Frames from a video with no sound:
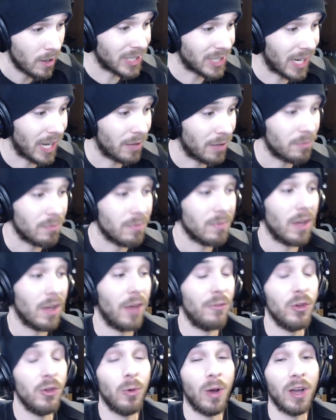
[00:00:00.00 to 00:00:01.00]
But yeah,
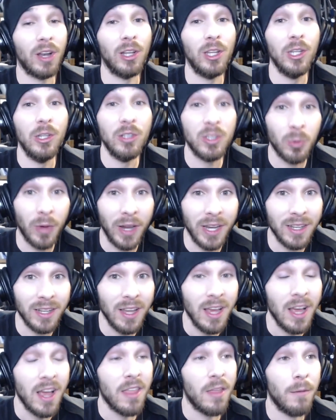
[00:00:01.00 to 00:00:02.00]
if you want to lose
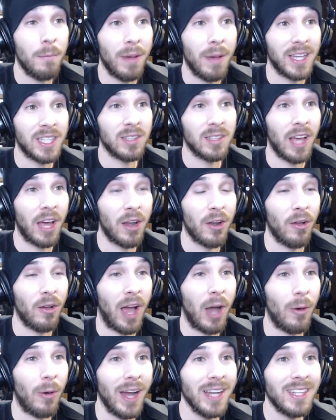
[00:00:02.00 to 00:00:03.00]
weight, the best, I don't
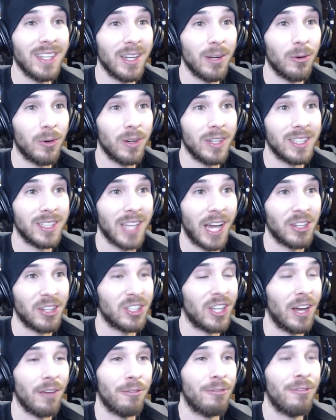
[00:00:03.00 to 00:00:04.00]
know, how I did it was I
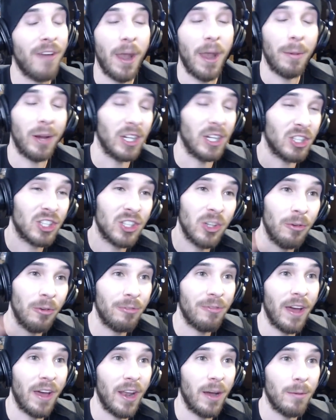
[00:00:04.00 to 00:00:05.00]
just got fed up. I got
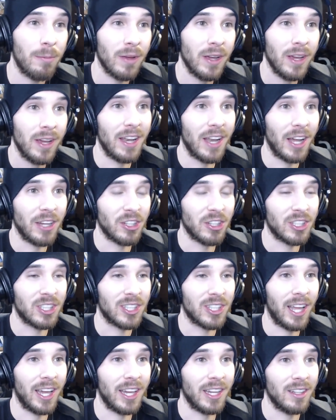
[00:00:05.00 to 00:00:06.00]
so fed up and I
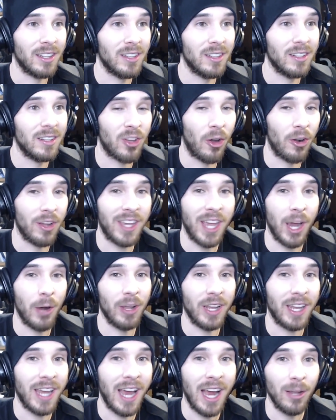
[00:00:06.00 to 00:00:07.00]
just like started
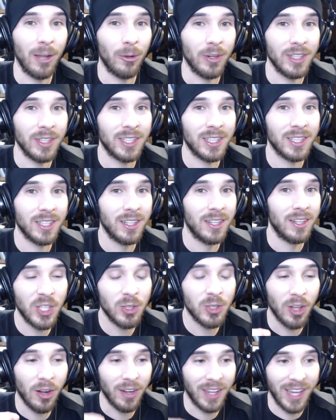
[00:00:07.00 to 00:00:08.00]
counting calories.
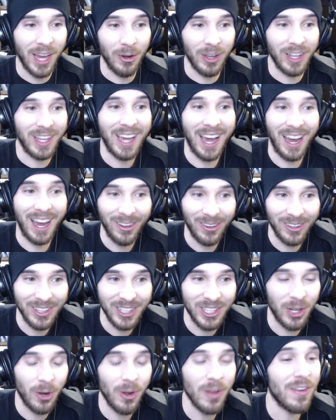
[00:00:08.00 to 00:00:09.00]
Once you start counting
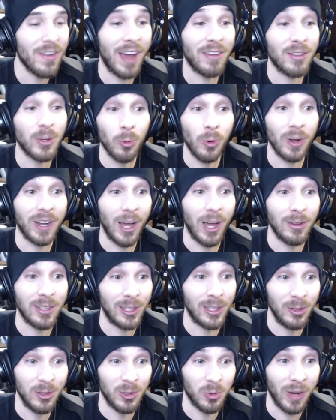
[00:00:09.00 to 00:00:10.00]
calories, you don't even have to work
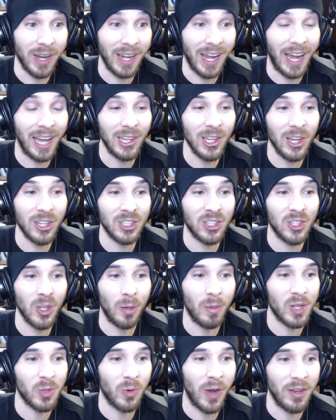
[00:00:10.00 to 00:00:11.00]
out to lose weight. I
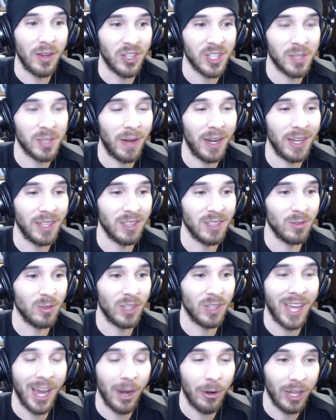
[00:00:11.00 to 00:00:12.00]
lost so much weight just by
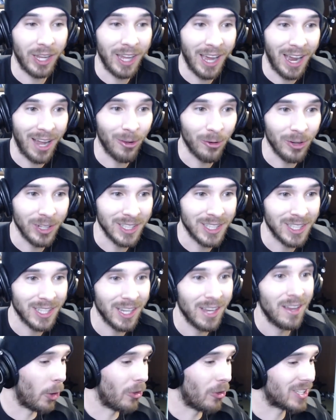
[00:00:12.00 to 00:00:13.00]
counting
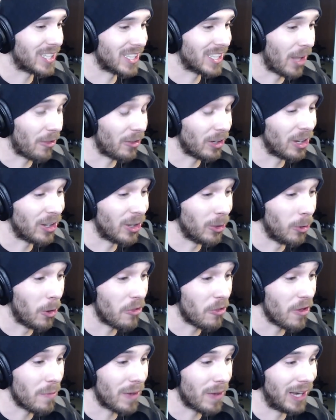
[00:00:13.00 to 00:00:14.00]
calories. I know this has nothing to do
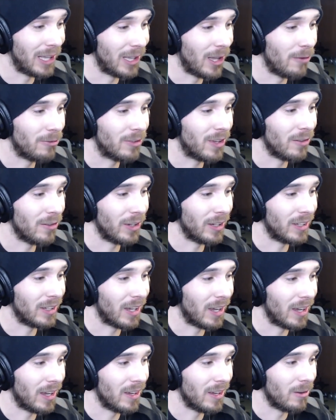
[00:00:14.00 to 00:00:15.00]
with it, but I love
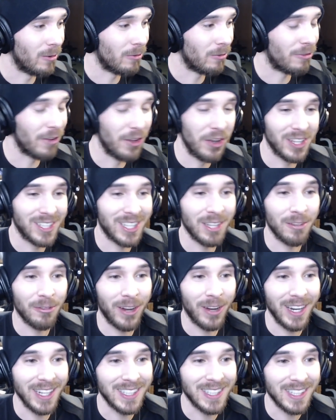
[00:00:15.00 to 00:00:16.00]
giving fitness
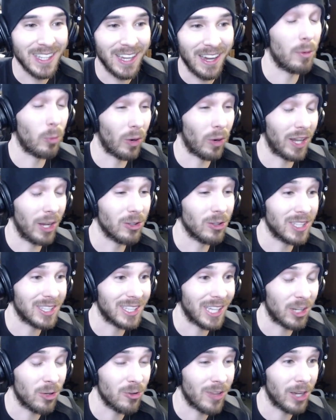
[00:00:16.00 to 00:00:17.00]
advice. I've been working out
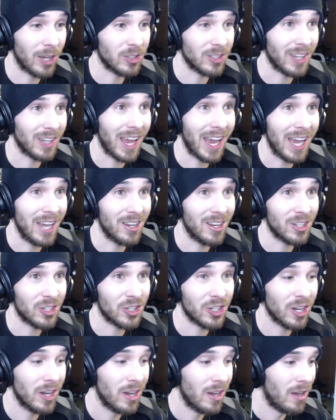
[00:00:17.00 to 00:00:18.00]
since like
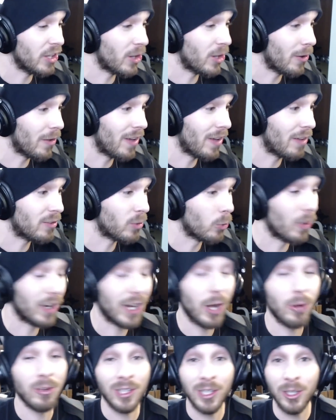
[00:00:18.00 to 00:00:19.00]
2008-ish, but you don't even have to
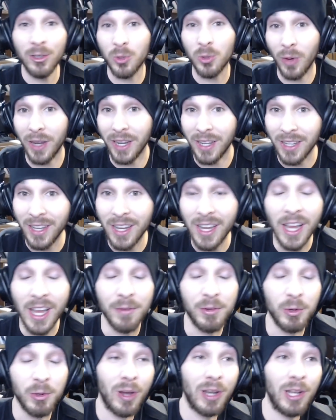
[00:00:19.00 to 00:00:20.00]
work out to lose weight.
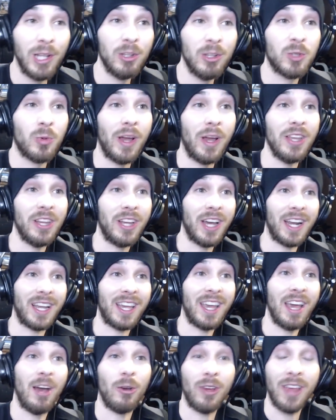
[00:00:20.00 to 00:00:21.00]
If you want to lose weight, you
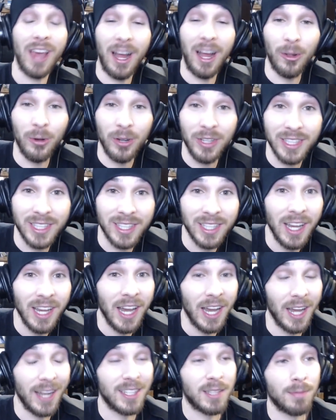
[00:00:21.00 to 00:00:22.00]
got to count calories,
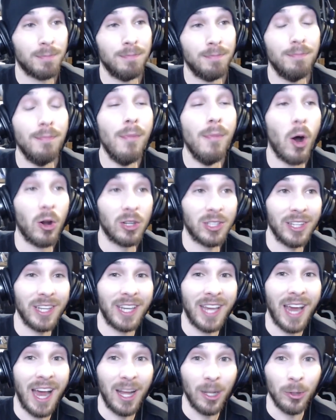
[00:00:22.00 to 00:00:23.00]
and that's
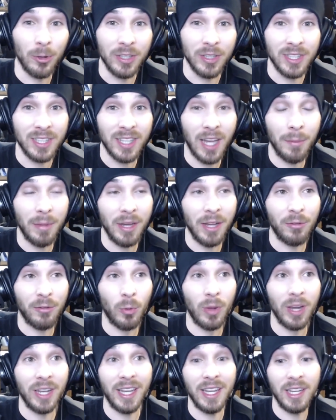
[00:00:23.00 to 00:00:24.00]
mostly calories. I mean,
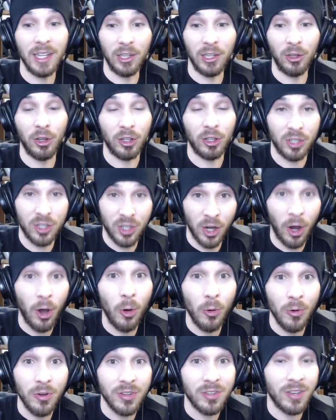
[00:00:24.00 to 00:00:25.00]
if you want to get look
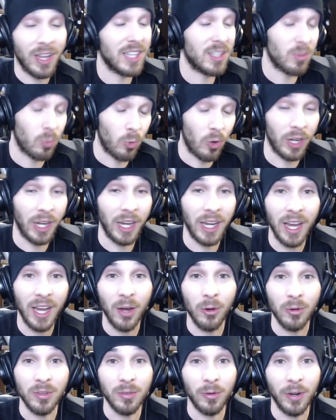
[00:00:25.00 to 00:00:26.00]
toned, that's
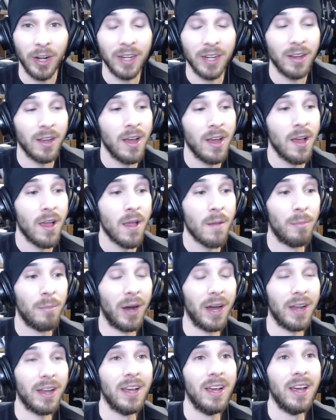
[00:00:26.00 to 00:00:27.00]
working out, right?
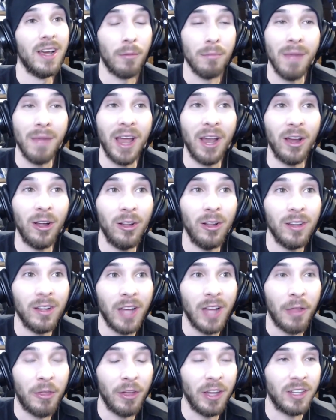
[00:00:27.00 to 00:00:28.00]
But for
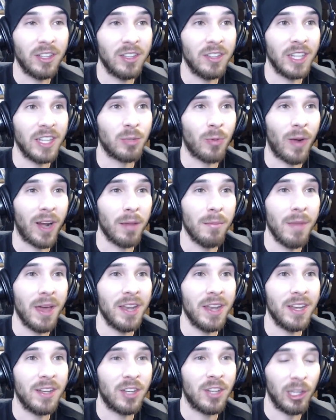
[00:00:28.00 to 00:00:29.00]
male, I think it's
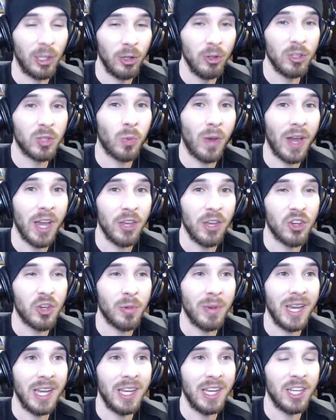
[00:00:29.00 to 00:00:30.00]
recommended to lose weight, you
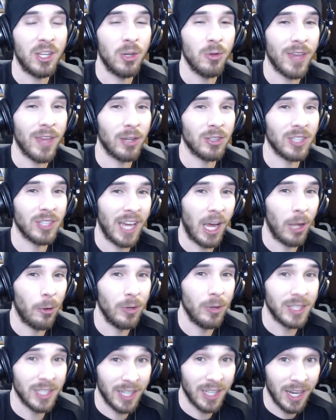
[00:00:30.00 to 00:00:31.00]
should be eating 2,000
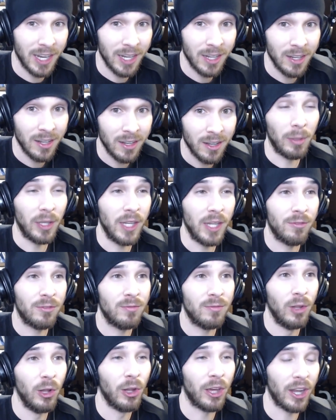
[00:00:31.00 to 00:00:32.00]
calories a day. I
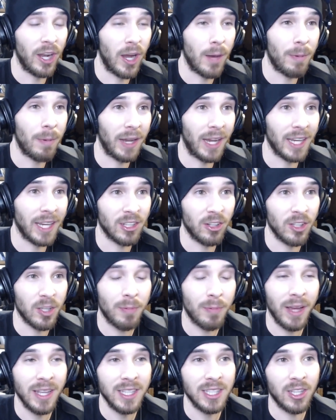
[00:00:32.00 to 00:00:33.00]
believe, look it up, I guess it
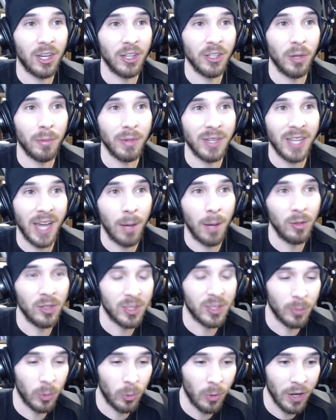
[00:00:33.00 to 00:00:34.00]
all depends on your
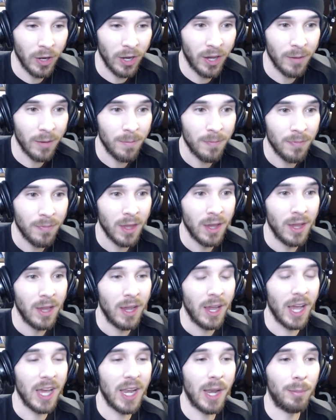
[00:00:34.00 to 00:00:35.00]
metabolism or whatnot.
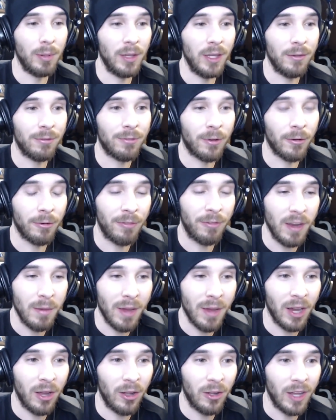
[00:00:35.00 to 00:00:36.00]
And I believe for
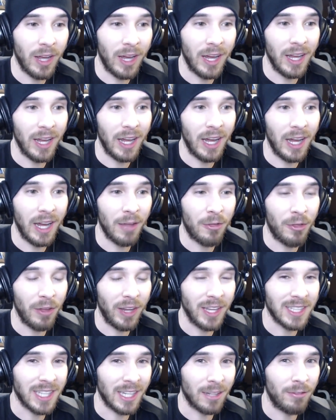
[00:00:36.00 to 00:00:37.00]
female, I, I
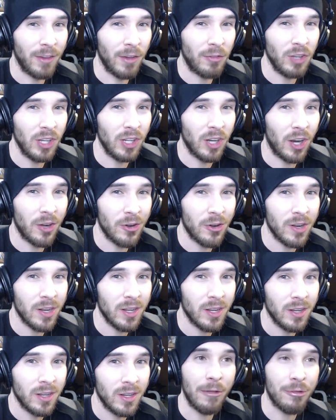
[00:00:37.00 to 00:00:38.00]
think it's like
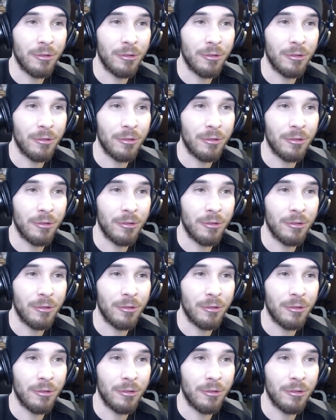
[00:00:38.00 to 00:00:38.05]
1,500.